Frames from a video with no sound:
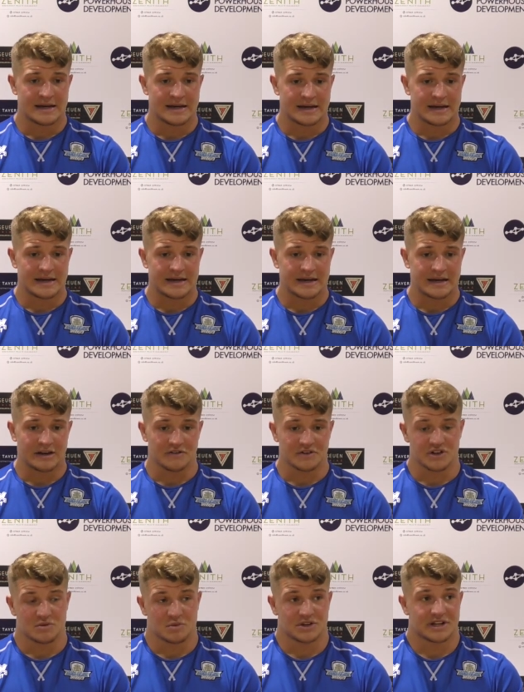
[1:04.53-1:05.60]
uh,
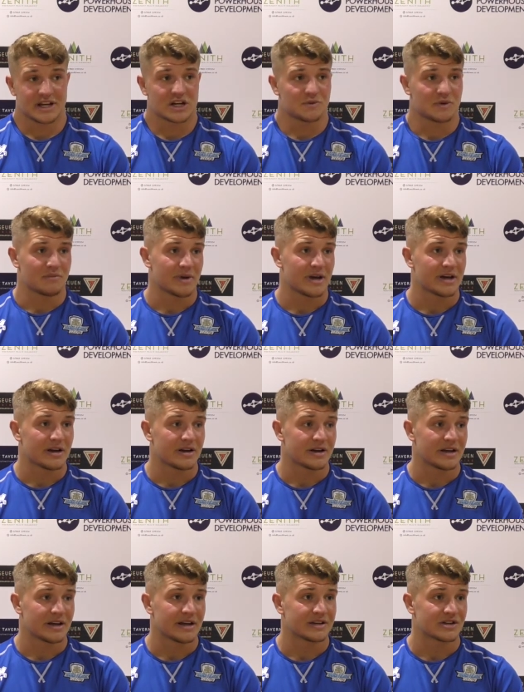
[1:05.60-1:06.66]
obviously the mistakes been made, and
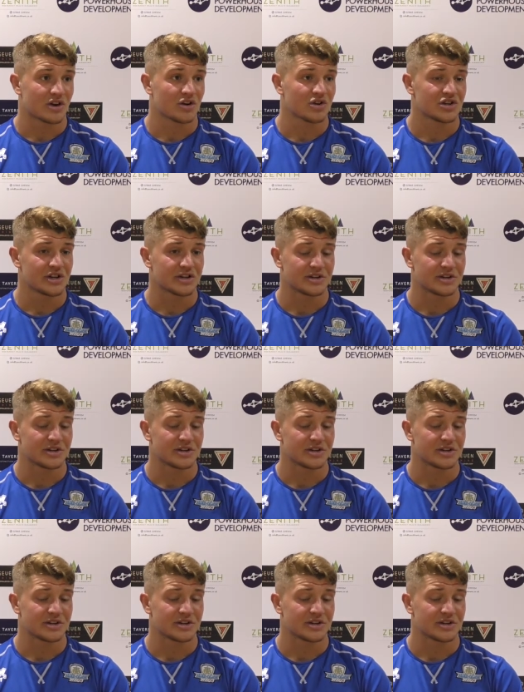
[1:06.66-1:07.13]
uh, it's cost you.